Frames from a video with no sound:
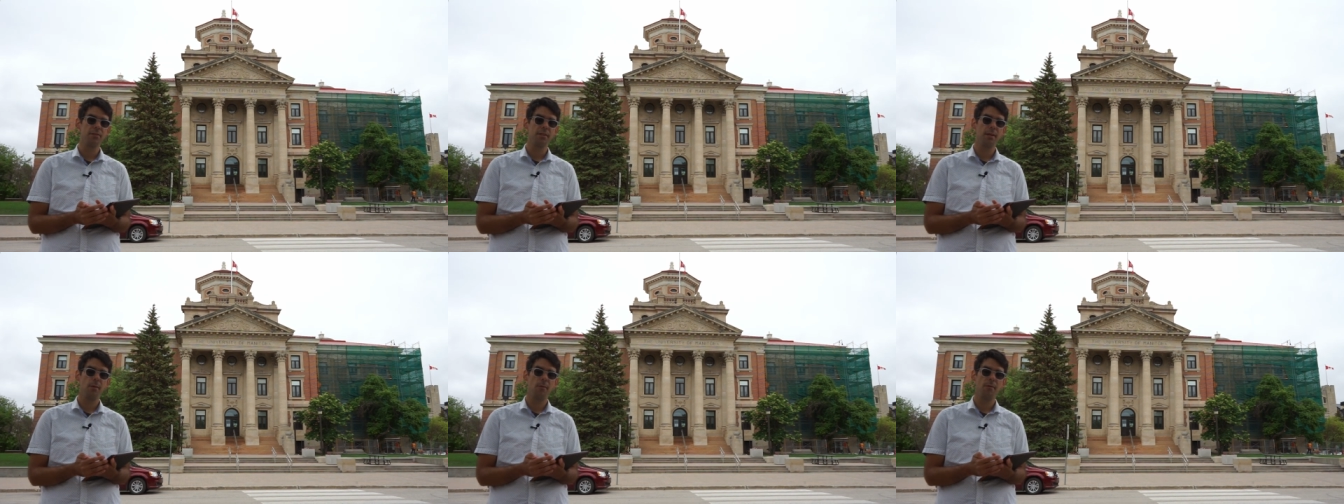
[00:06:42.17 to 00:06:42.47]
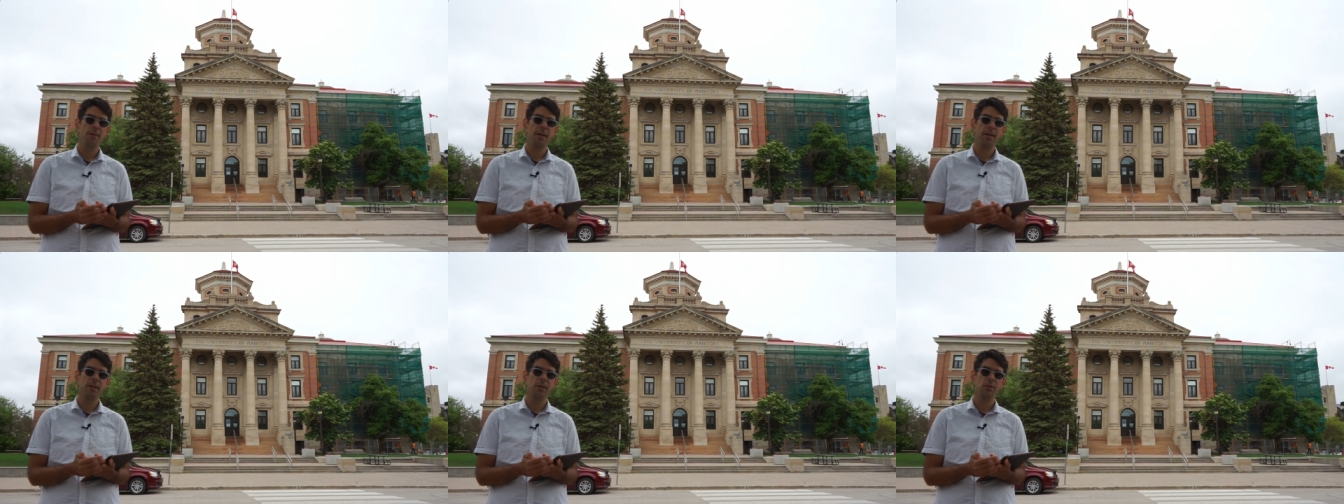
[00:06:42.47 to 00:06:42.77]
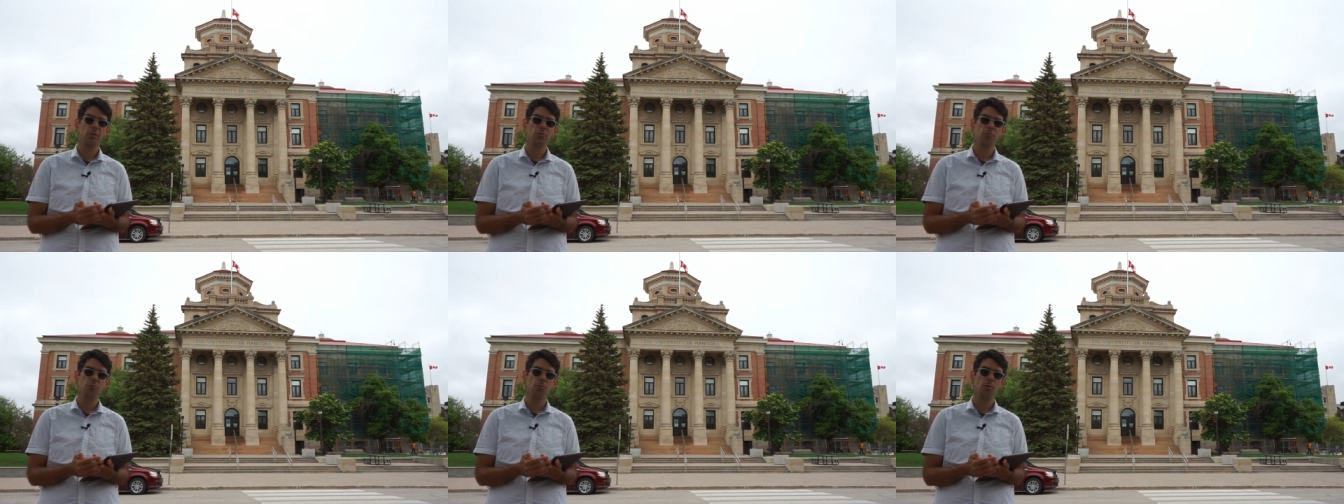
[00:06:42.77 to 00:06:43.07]
some of that
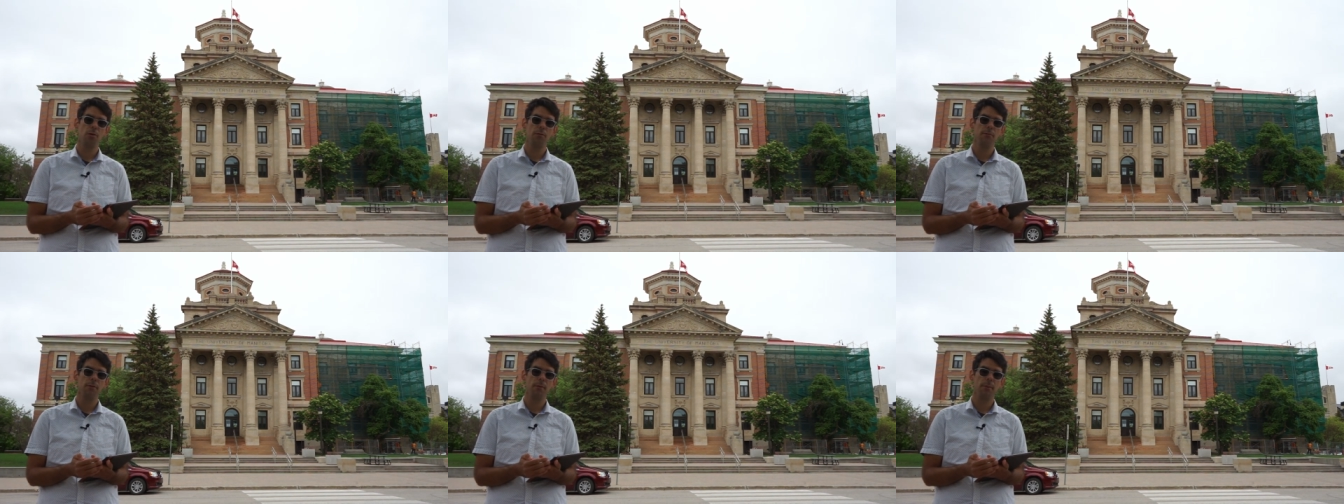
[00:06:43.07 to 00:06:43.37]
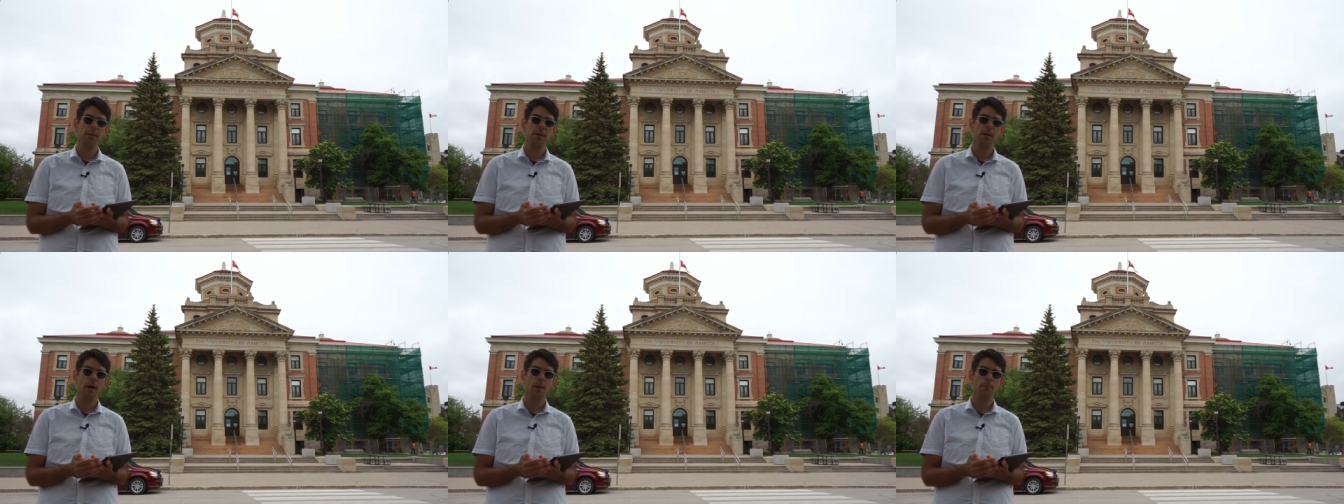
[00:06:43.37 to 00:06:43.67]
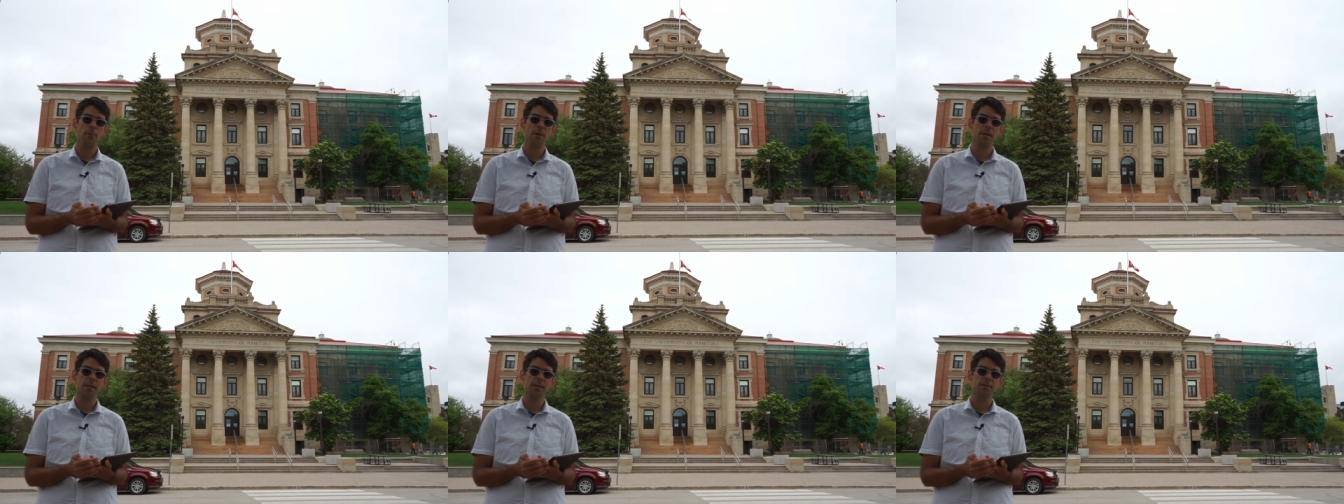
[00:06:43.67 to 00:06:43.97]
control from the
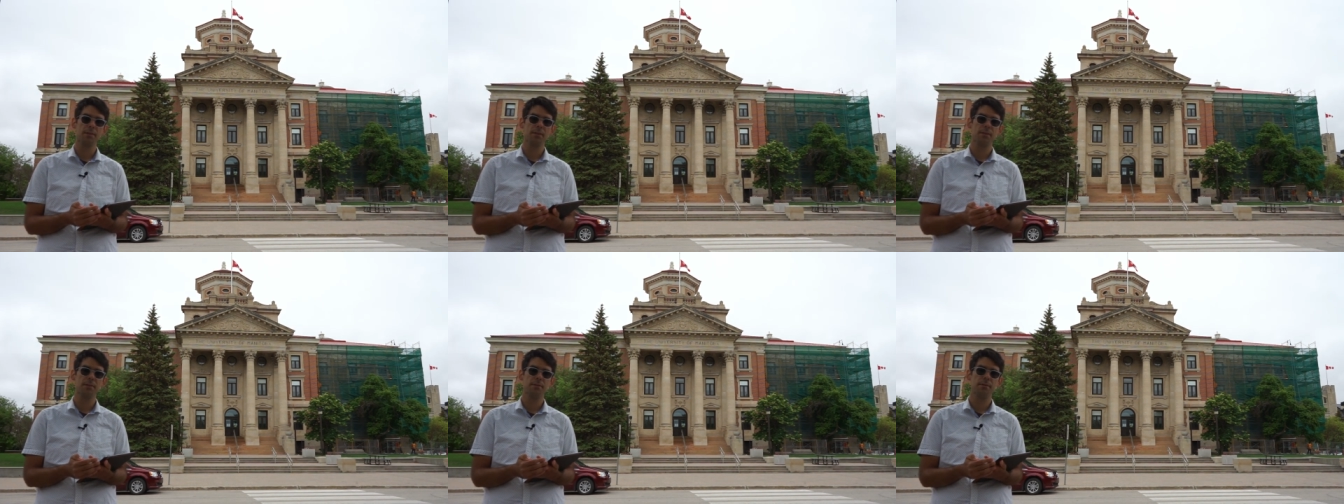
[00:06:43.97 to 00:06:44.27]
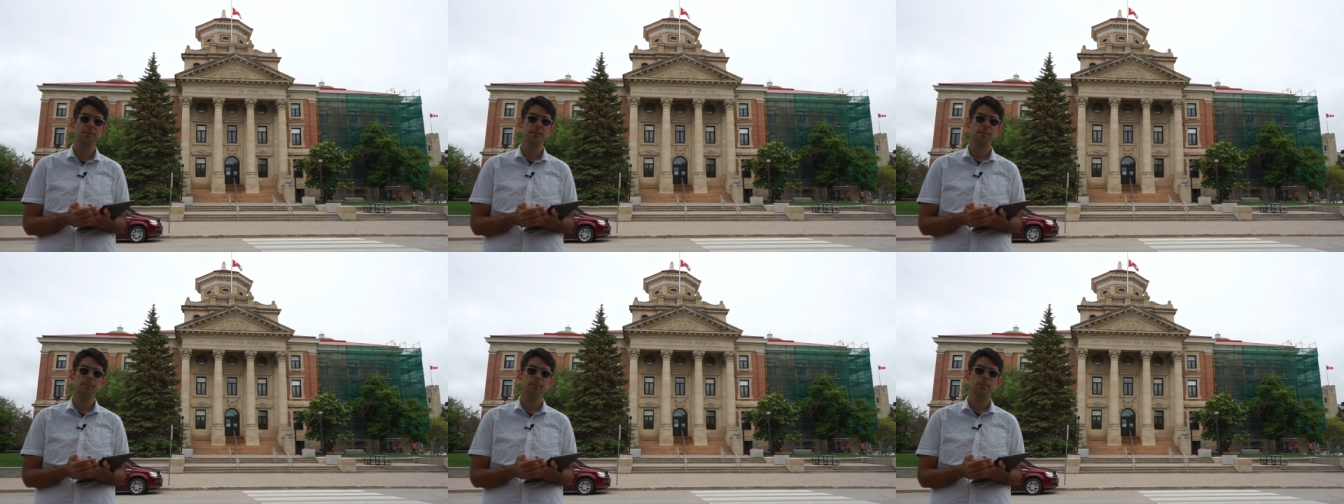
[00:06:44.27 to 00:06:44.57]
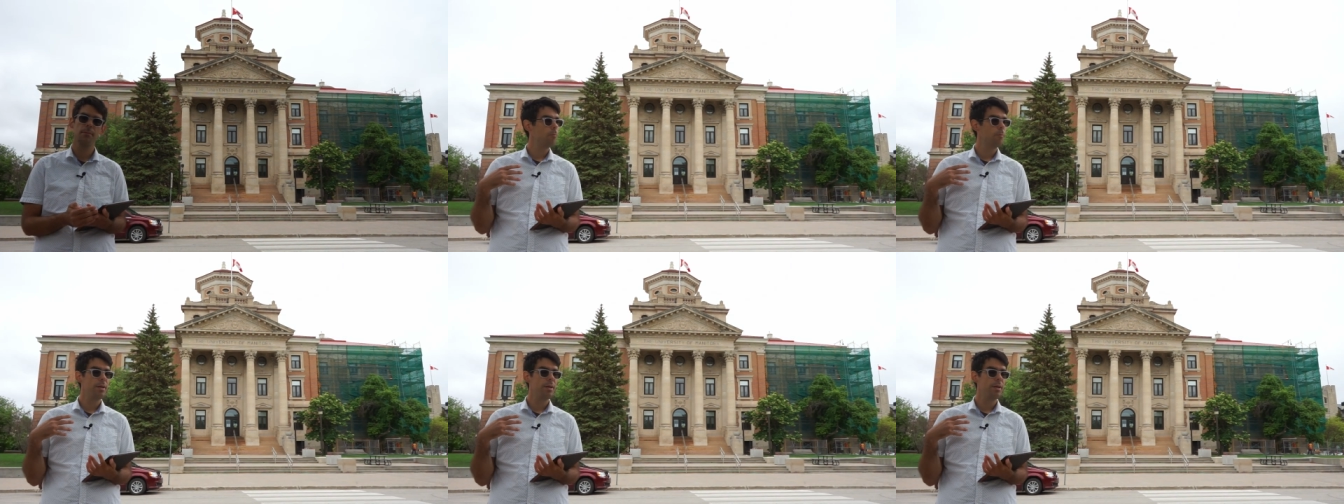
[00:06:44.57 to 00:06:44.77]
operating system.